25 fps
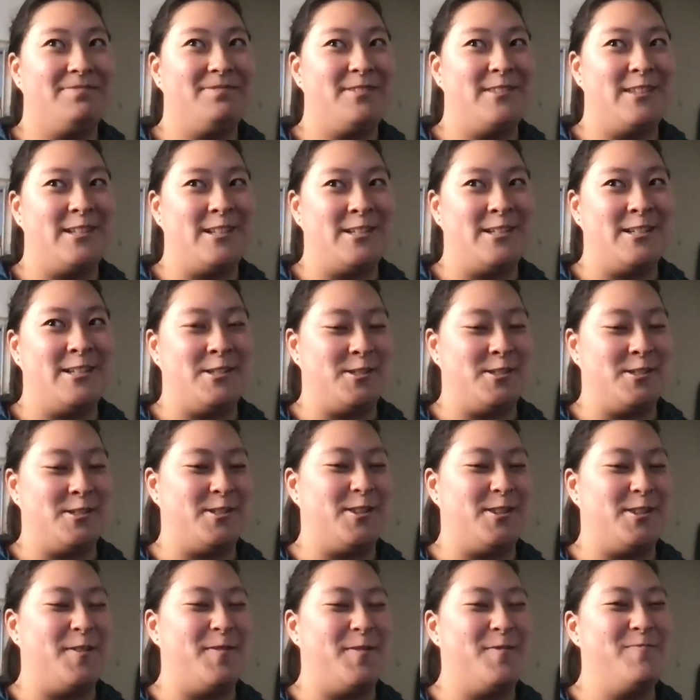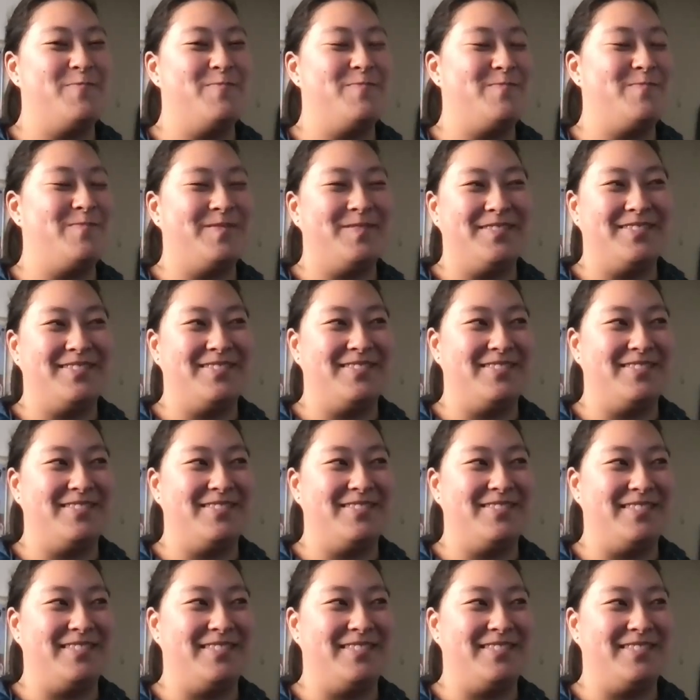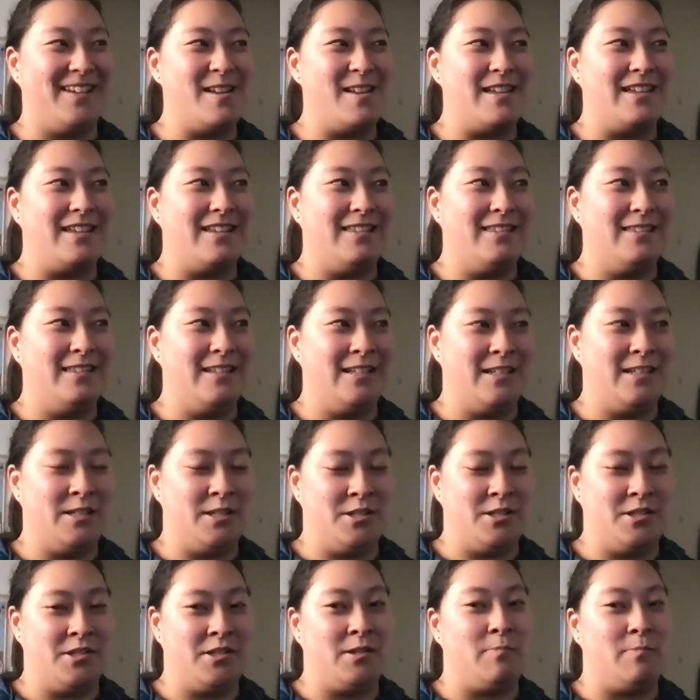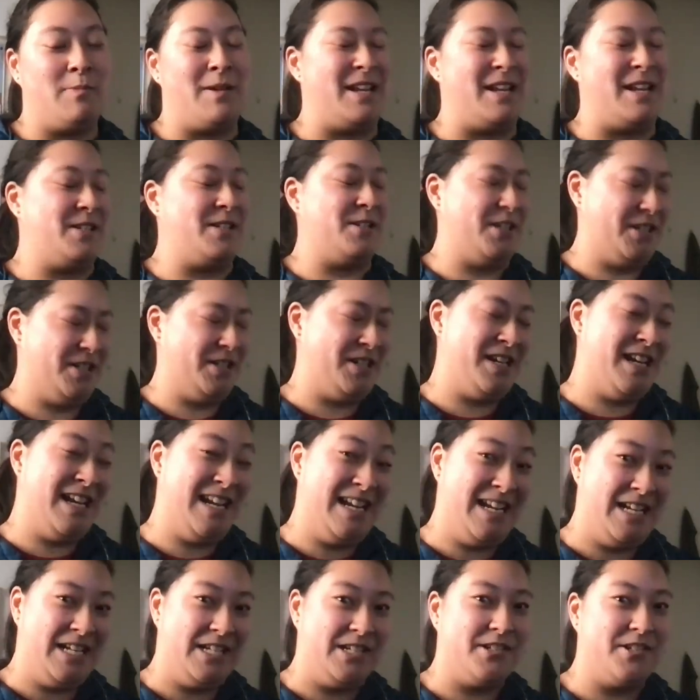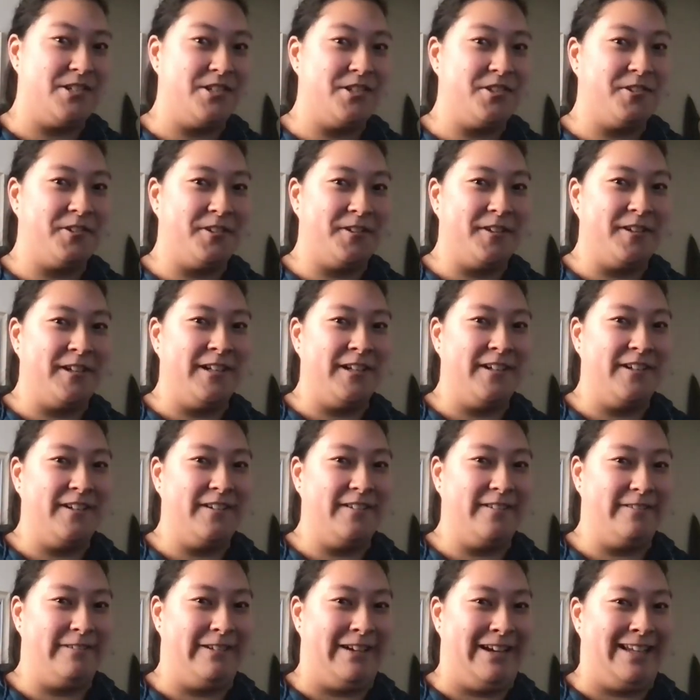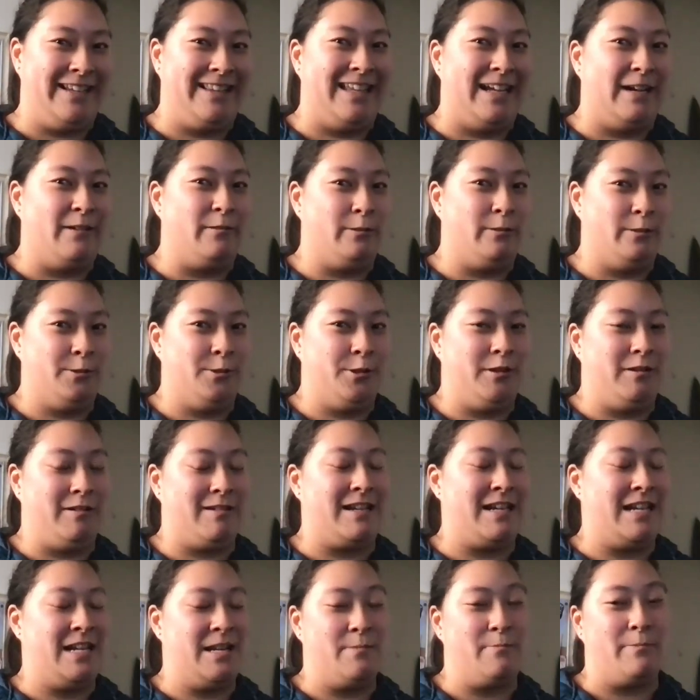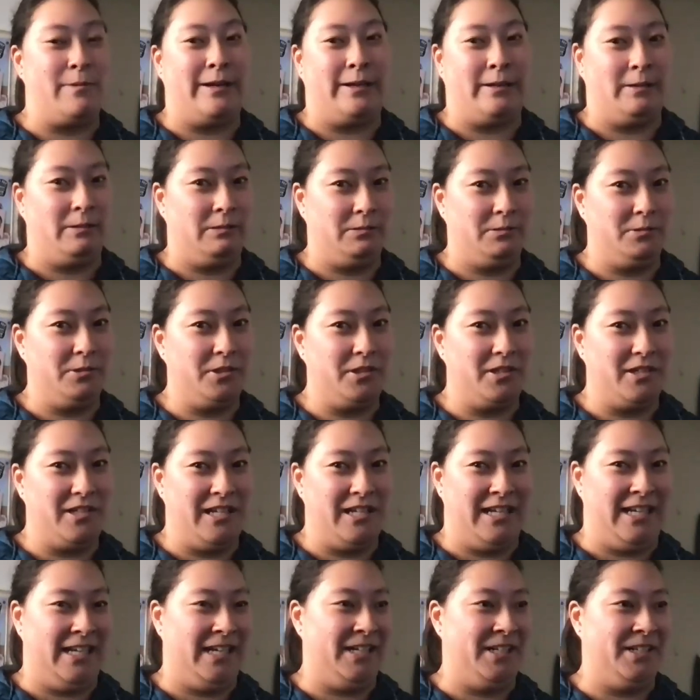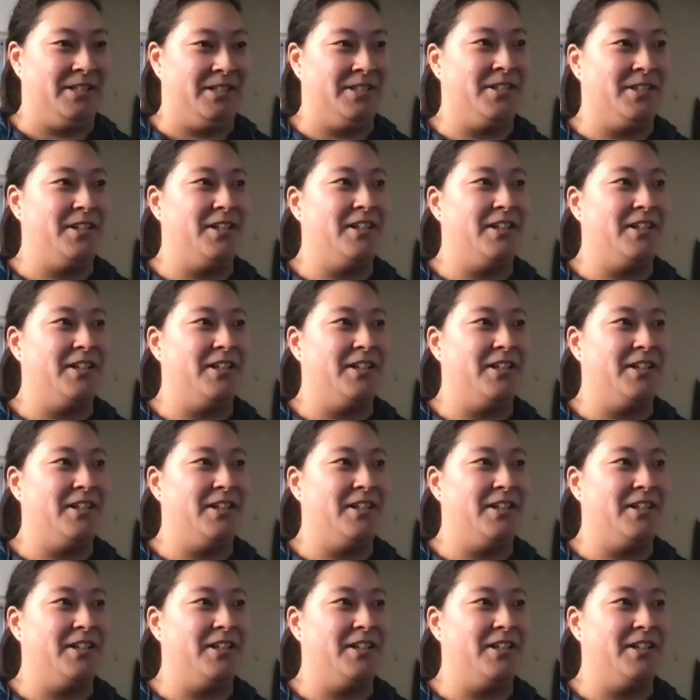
this is the like this is the basic needs, right, that we're talking about. And